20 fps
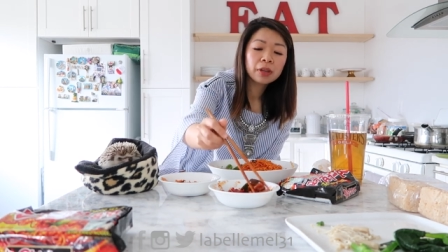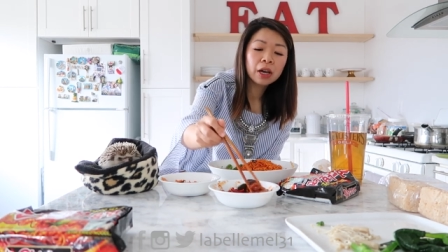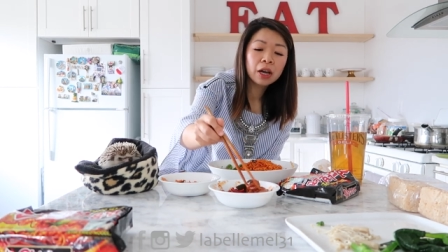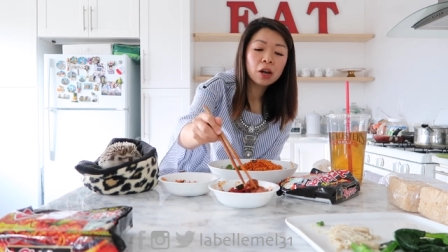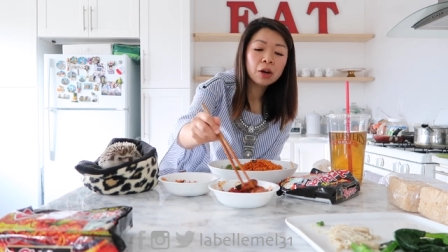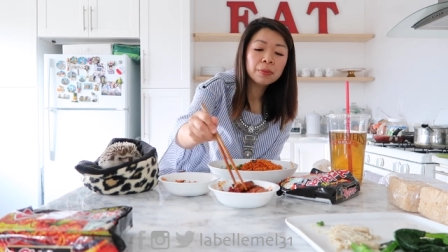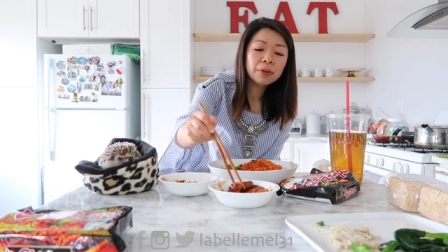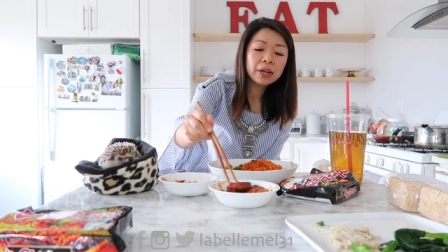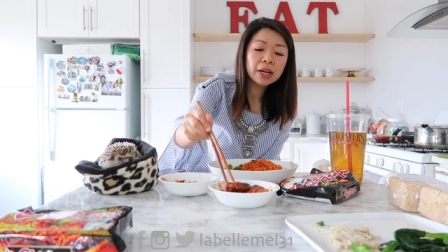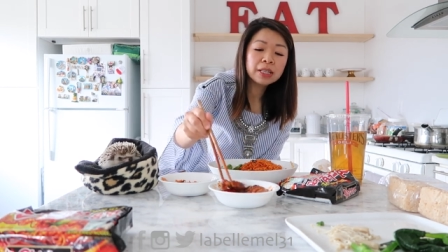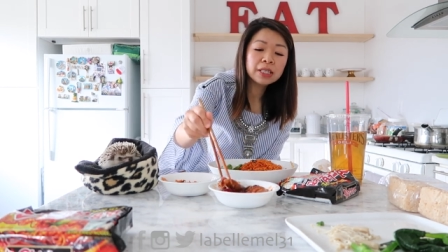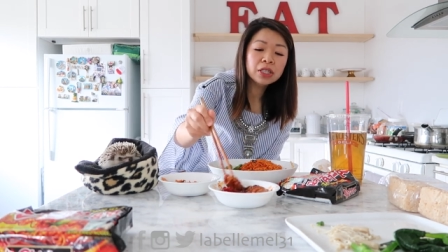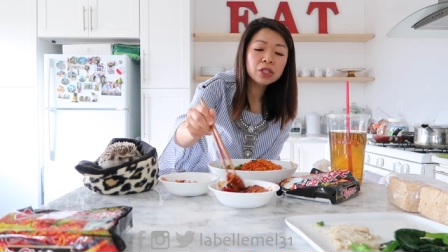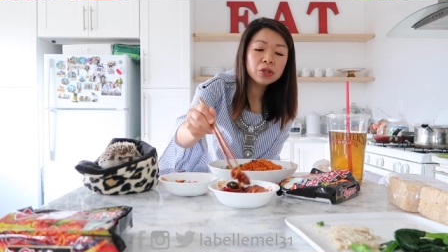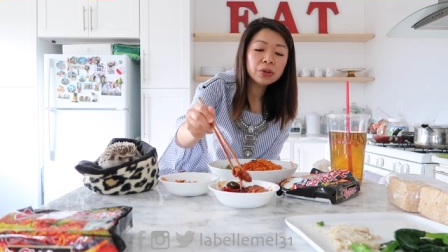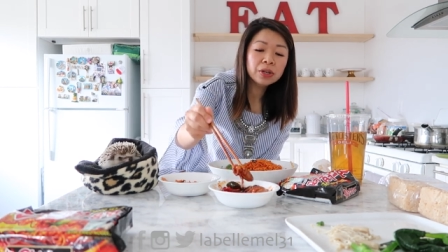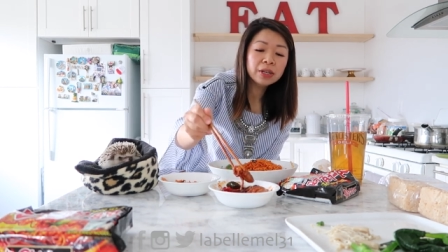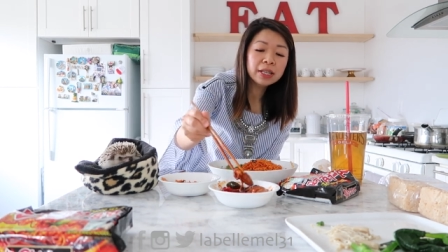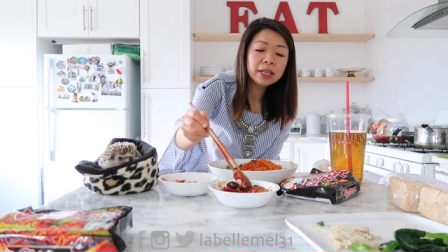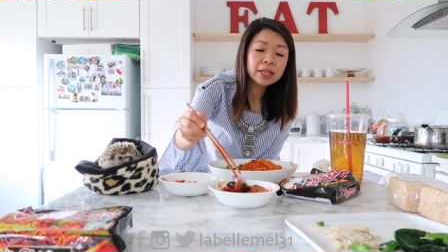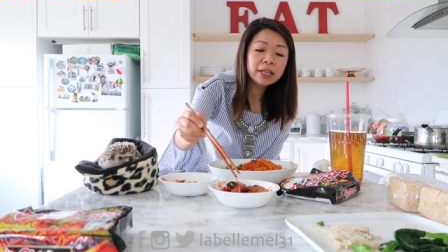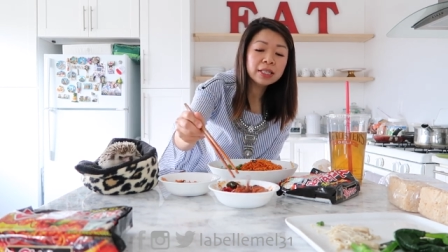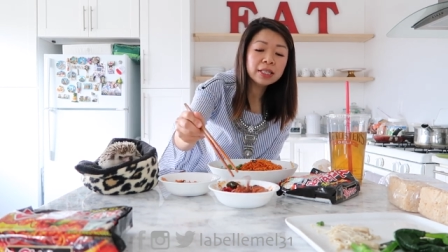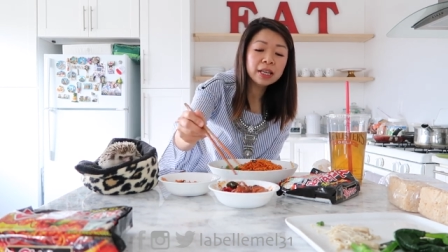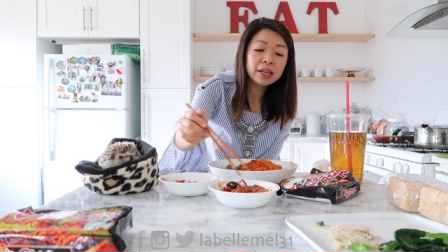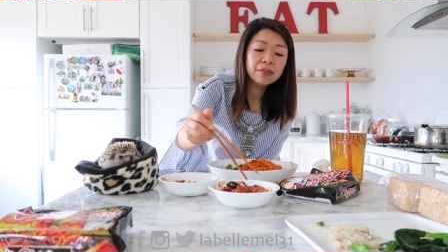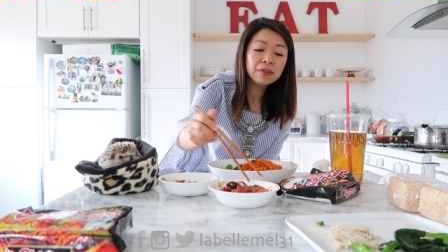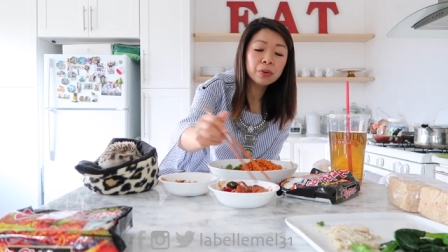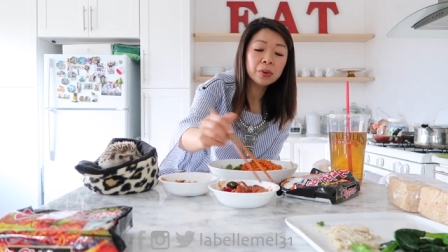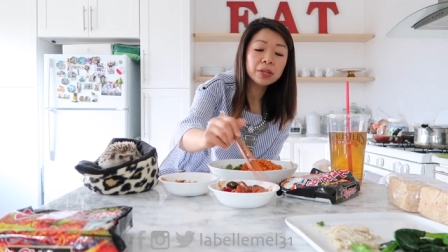I hope you guys enjoyed this.
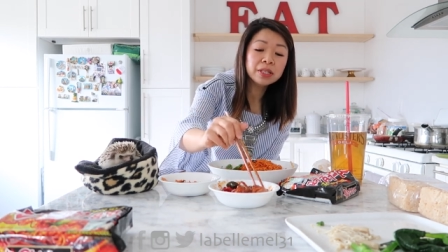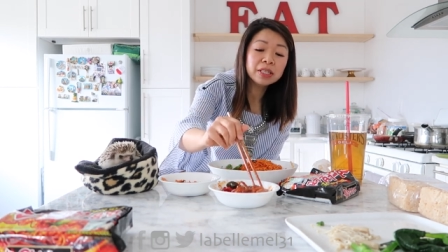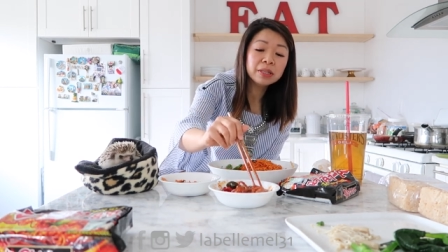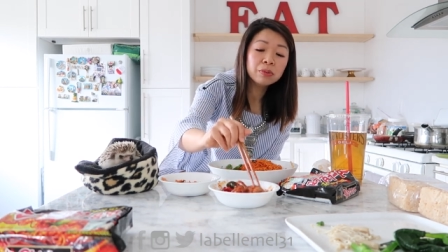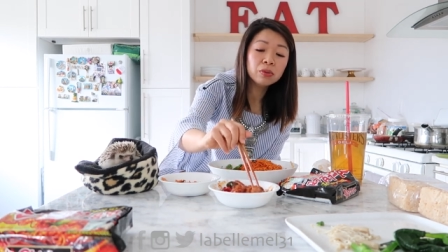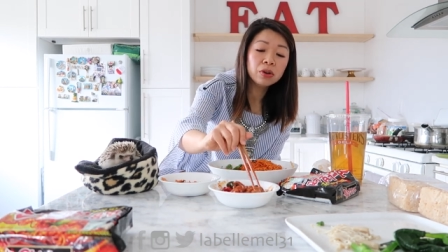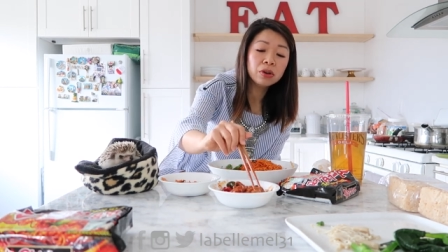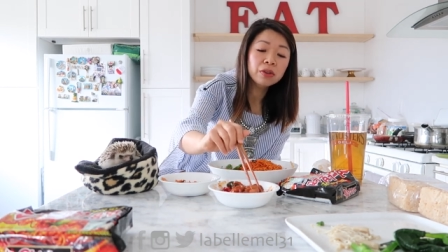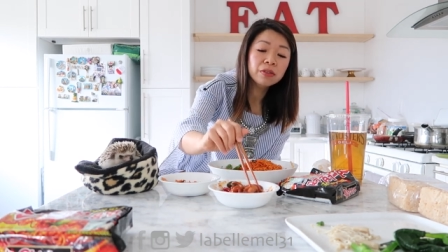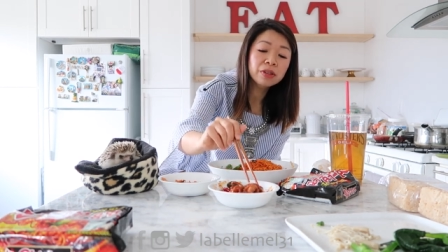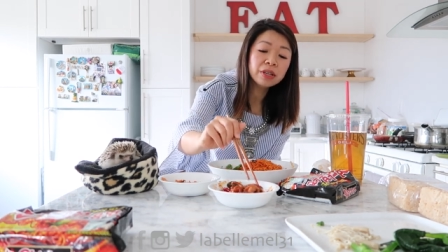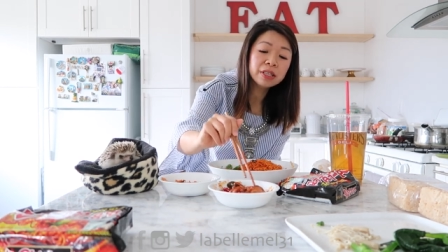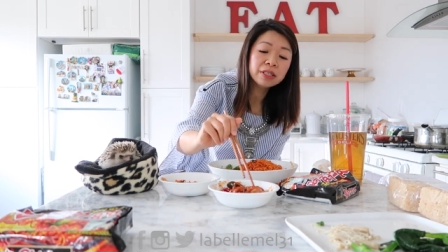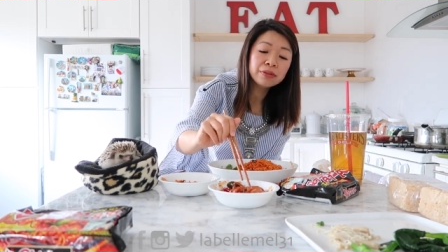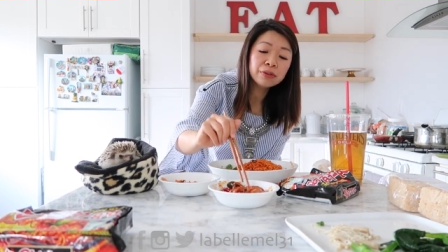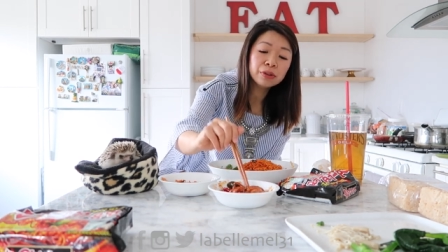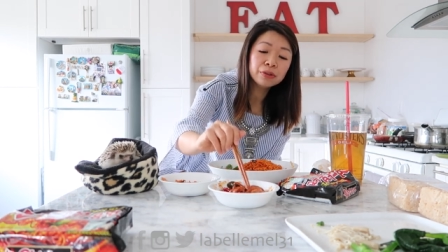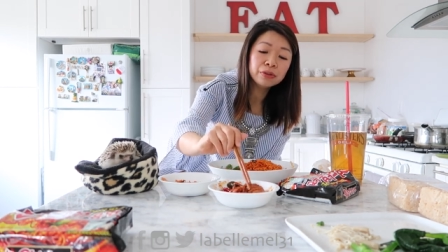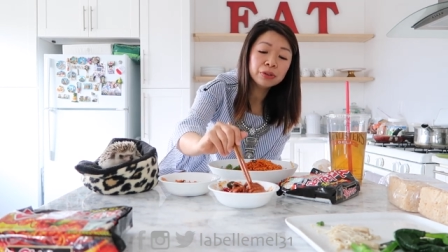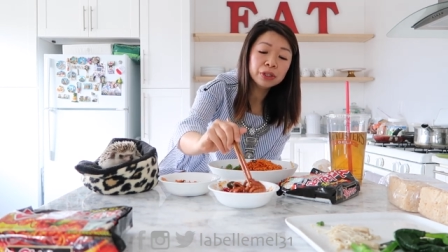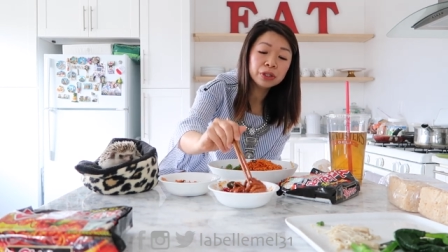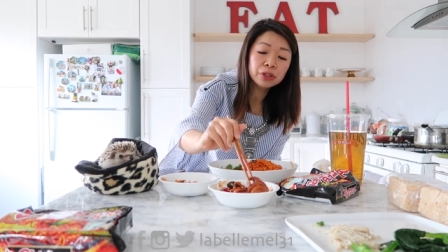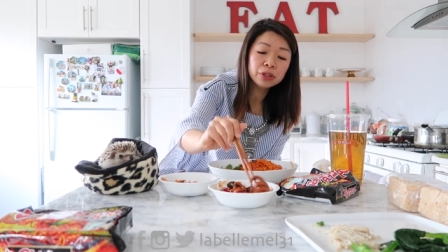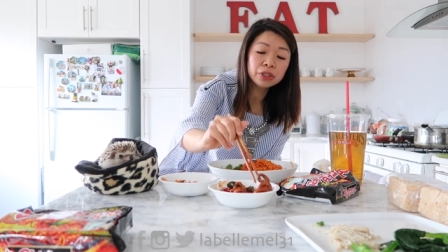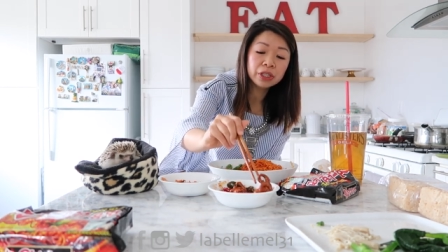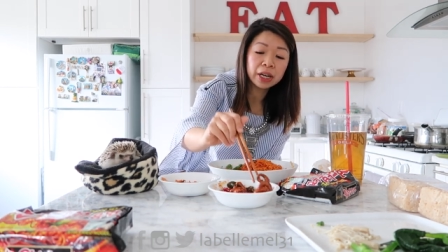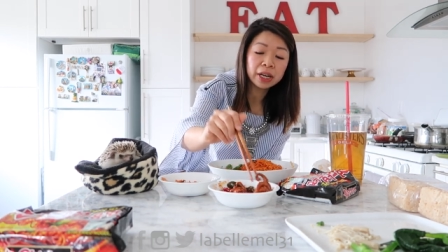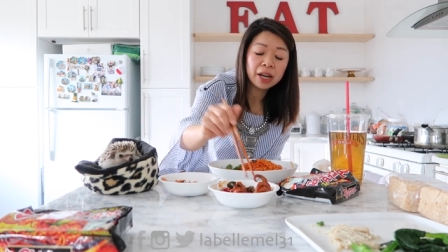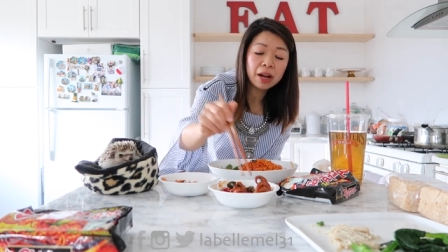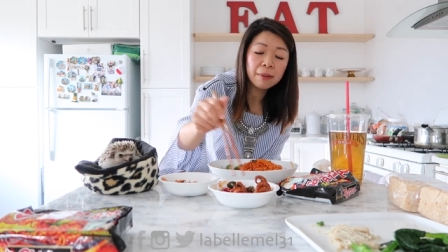And if you want to see more of this, feel free to
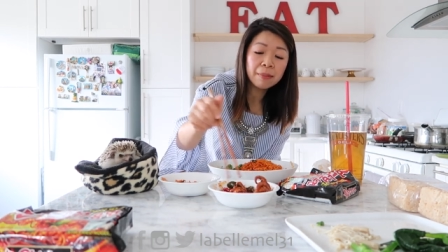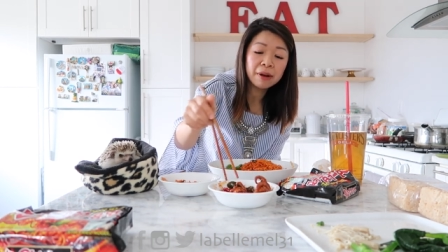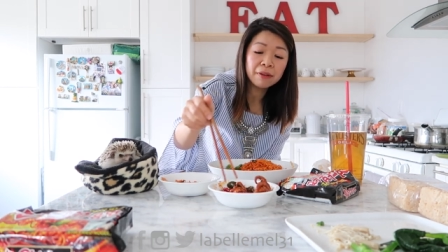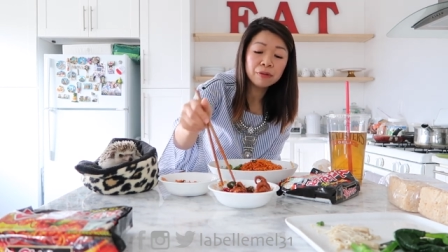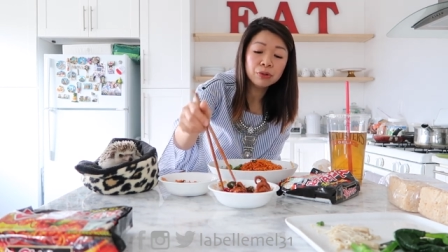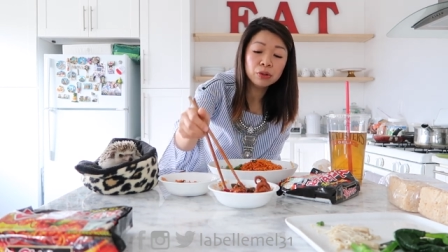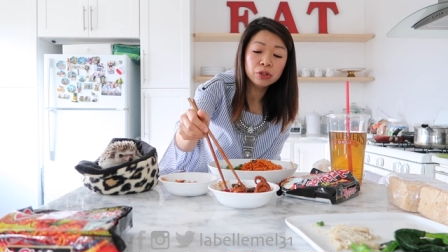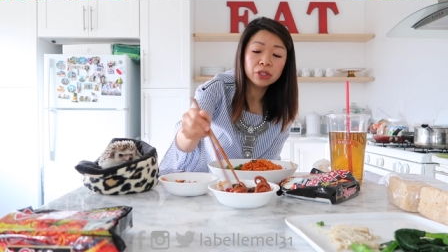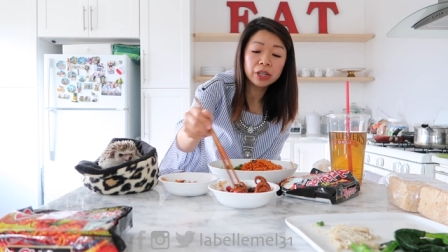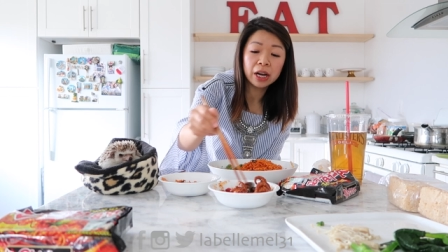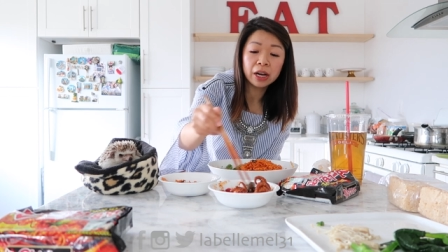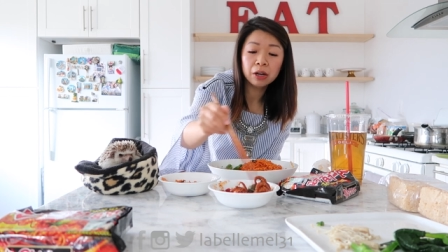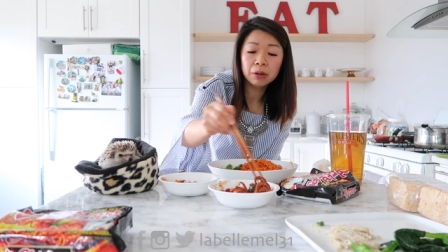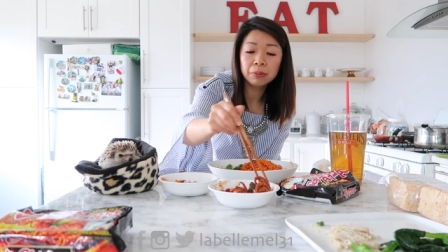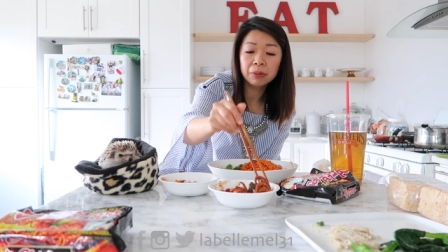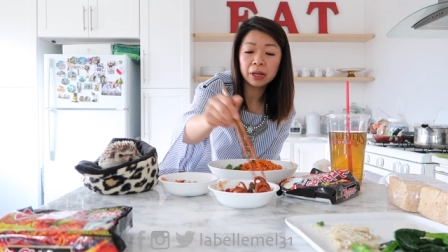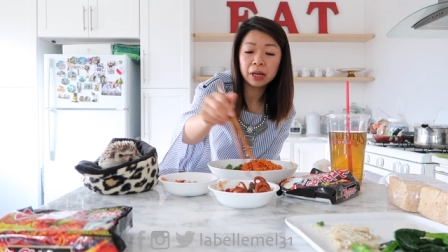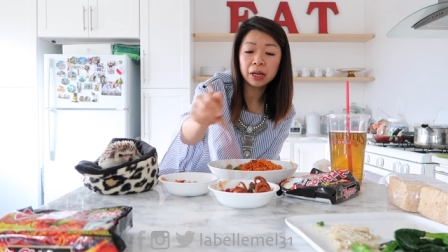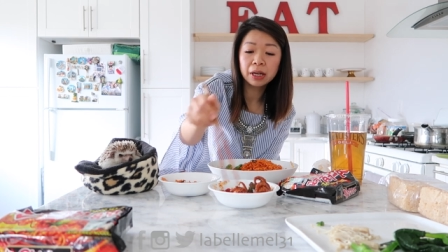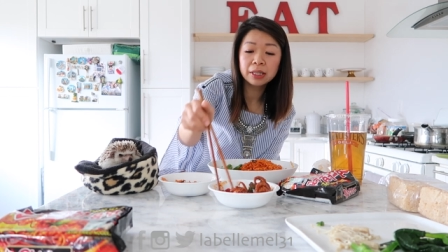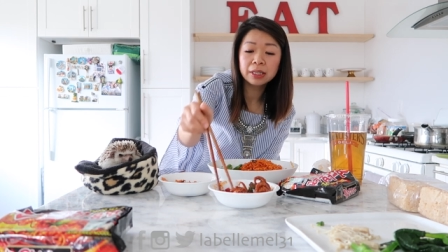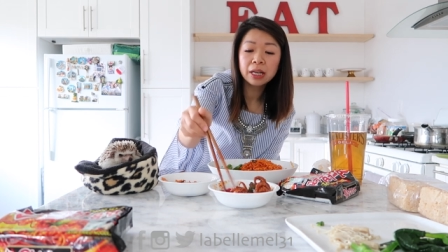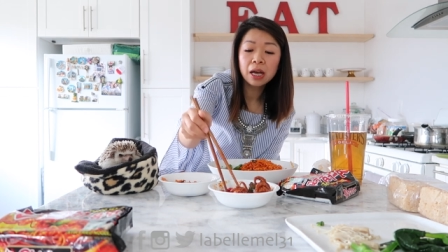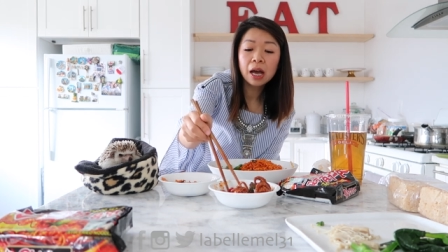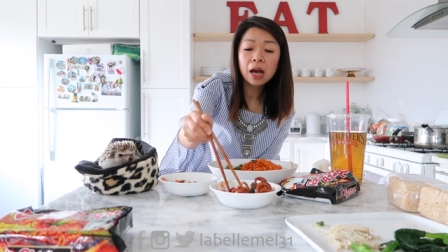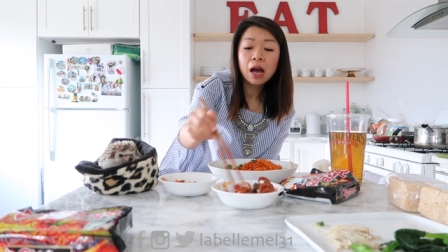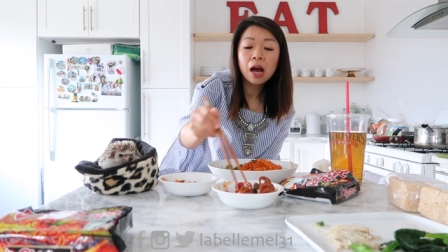check out my food channel because